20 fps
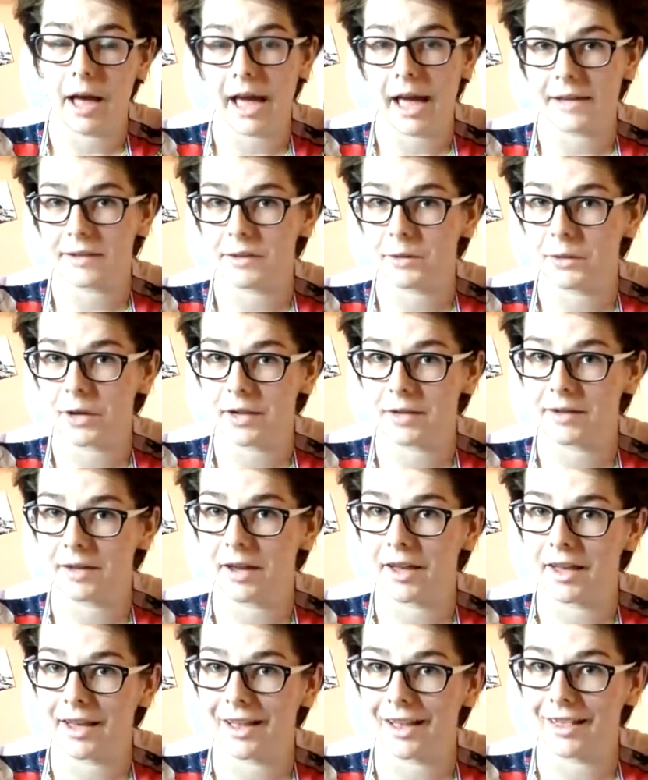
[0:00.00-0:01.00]
as soon as
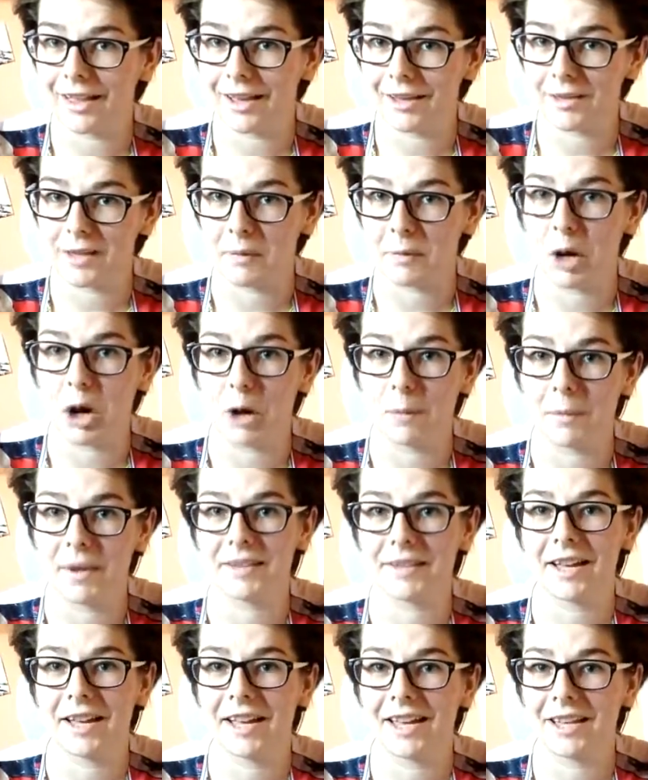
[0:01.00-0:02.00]
I get like some
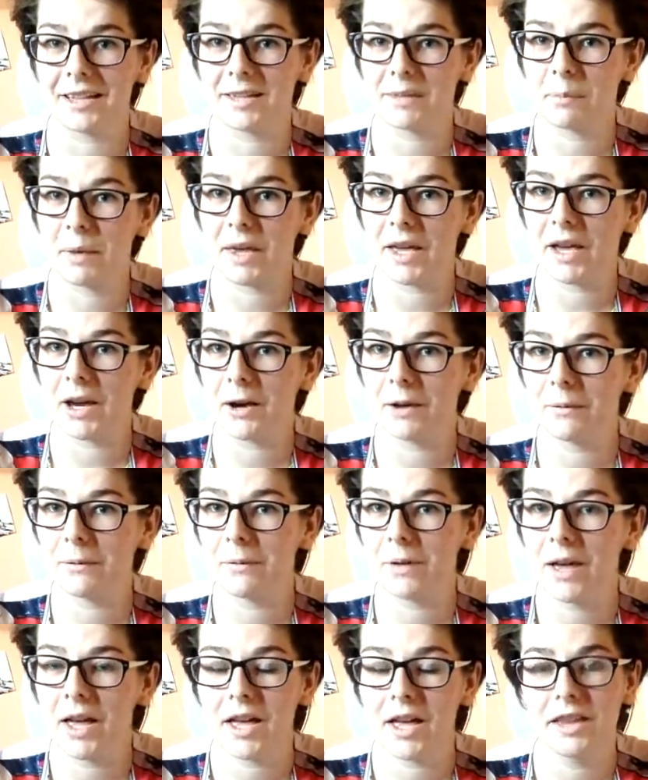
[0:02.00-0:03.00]
comics I can speak of,
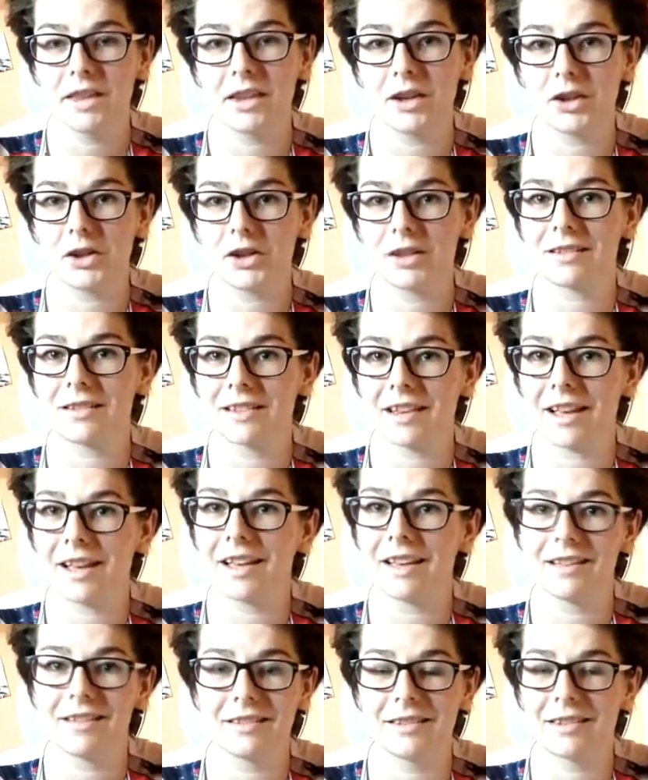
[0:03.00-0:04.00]
not just
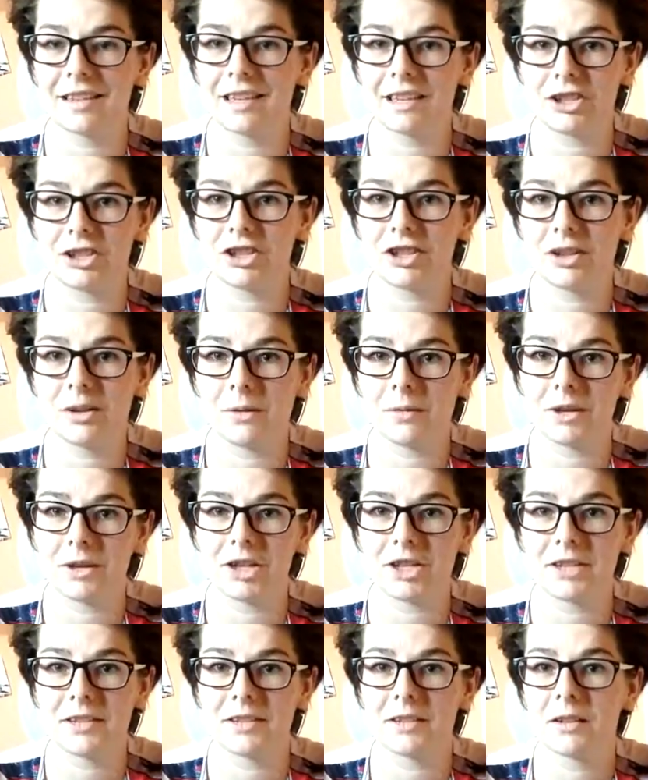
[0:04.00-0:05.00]
like digital
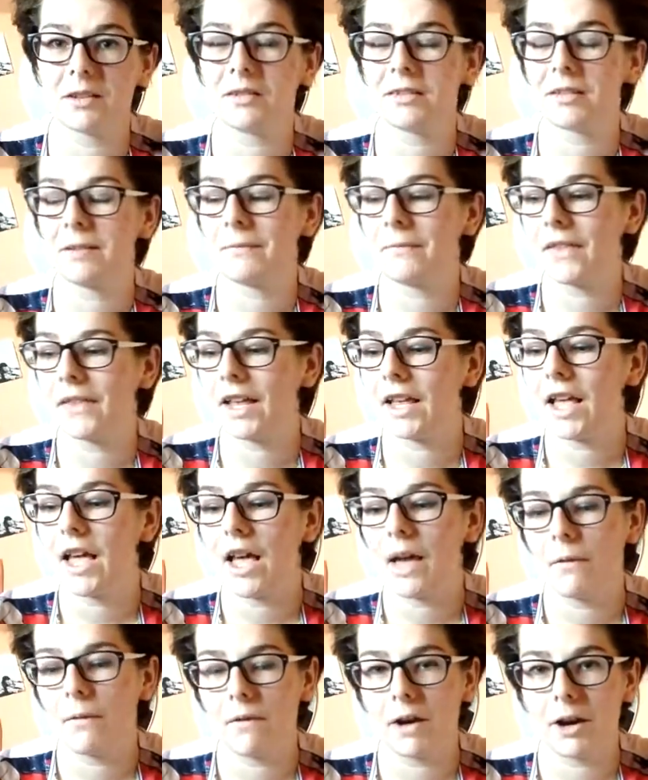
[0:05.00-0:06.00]
versions or something.
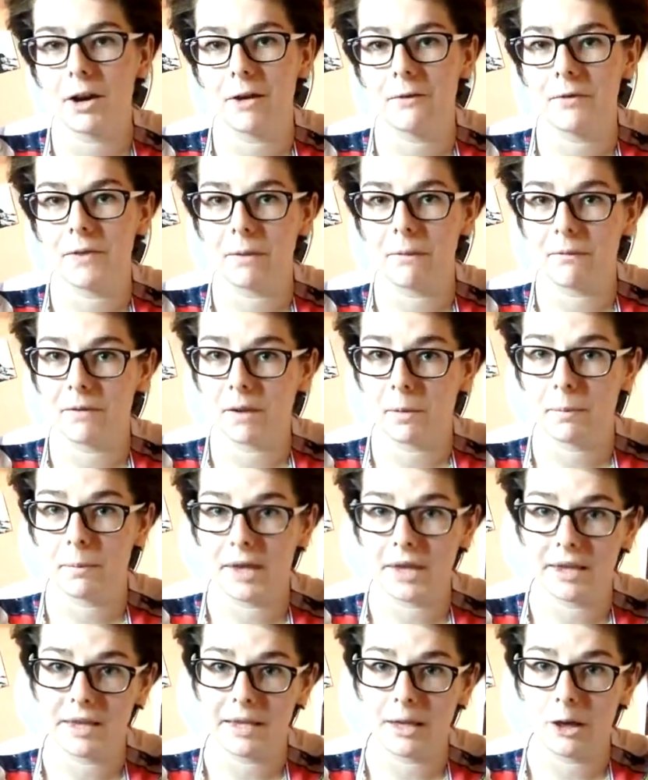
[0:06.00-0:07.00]
One of them will
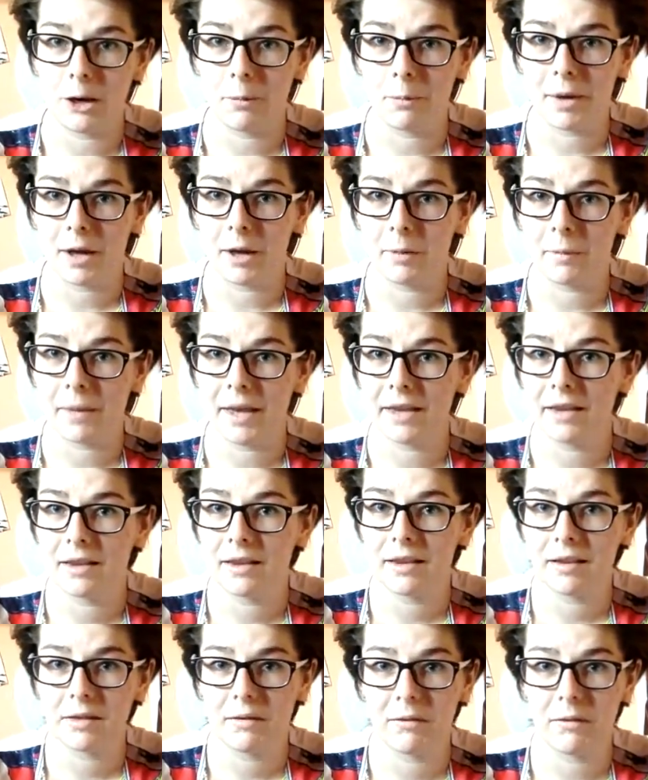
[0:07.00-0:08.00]
be the Omega Man,
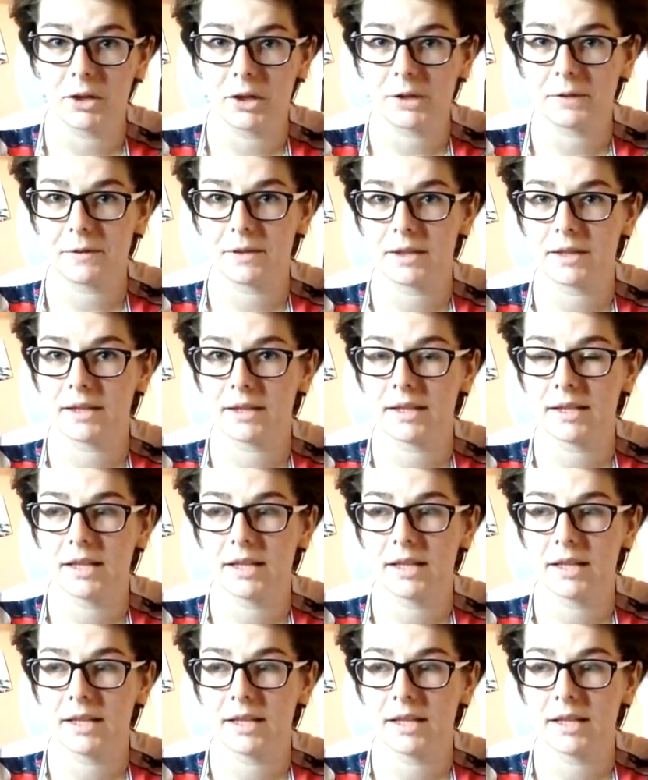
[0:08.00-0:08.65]
which is